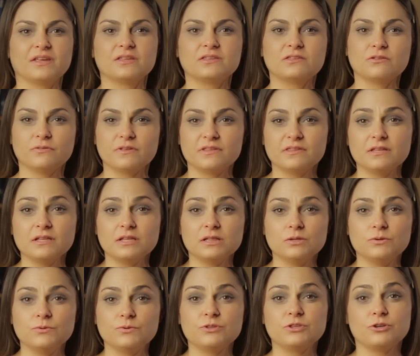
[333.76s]
So this
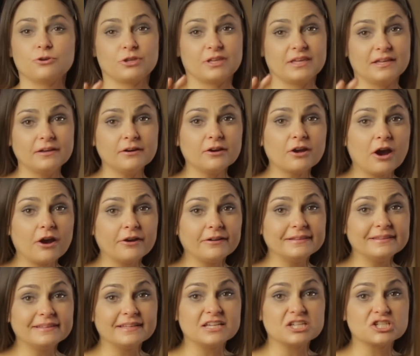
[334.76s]
includes your
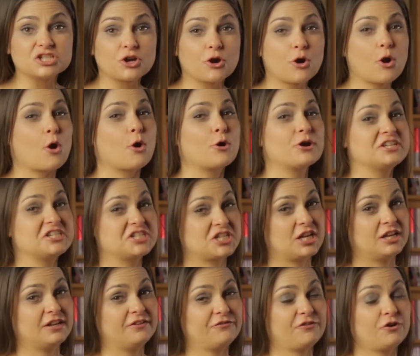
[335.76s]
kindergarten teacher or
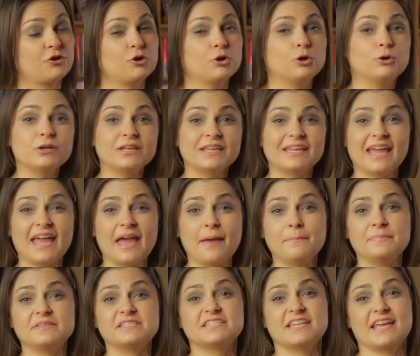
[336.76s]
Jennifer who
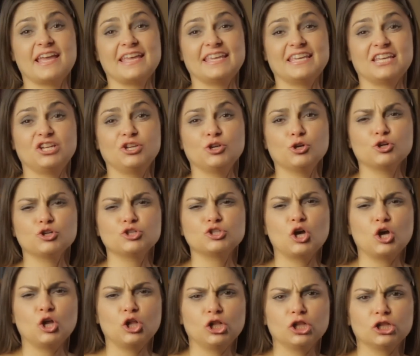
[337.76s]
kept taking your
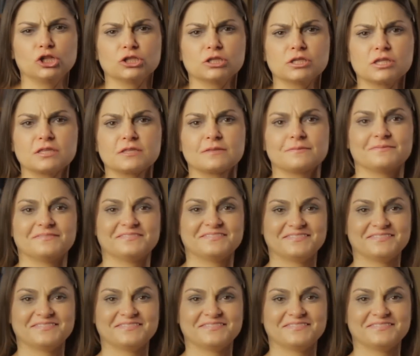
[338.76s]
dolls.